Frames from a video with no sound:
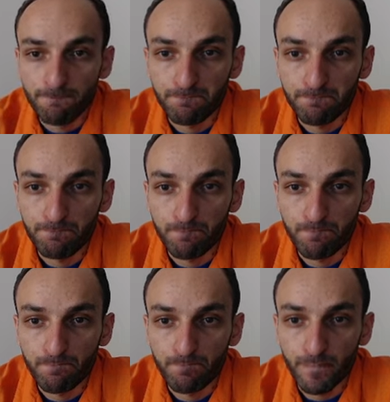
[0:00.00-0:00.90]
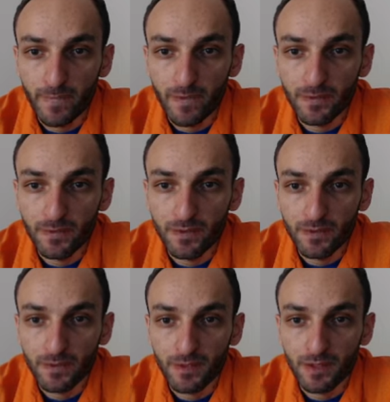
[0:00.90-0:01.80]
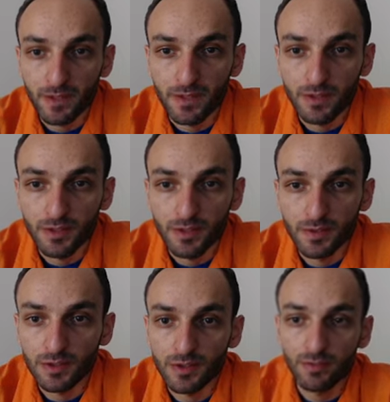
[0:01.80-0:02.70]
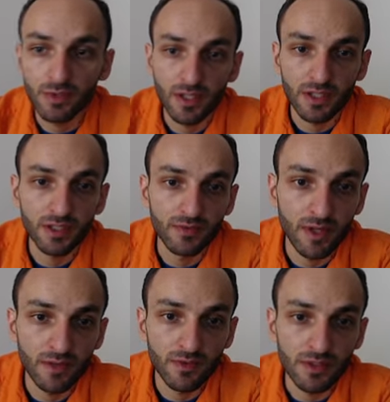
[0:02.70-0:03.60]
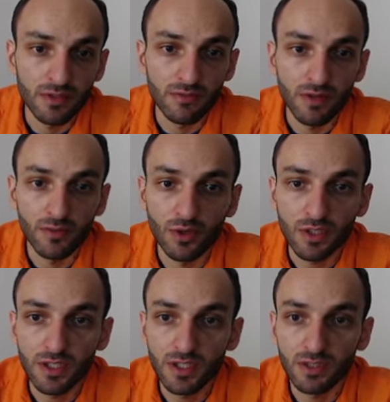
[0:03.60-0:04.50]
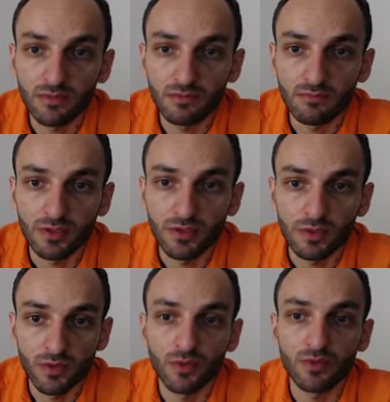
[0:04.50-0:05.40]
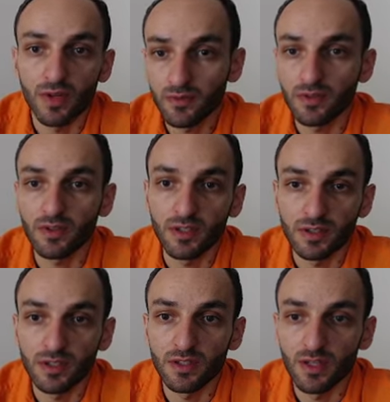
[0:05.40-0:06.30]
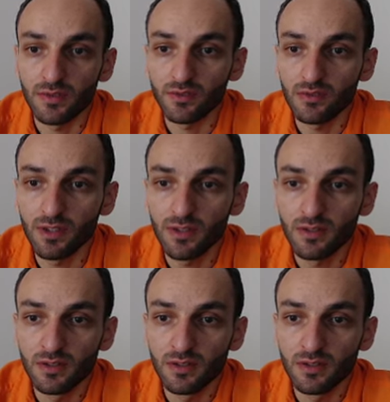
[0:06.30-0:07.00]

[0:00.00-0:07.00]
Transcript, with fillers: Mm, and uh, seems like d5 isn't really working. I just go e5 uh, and then f3.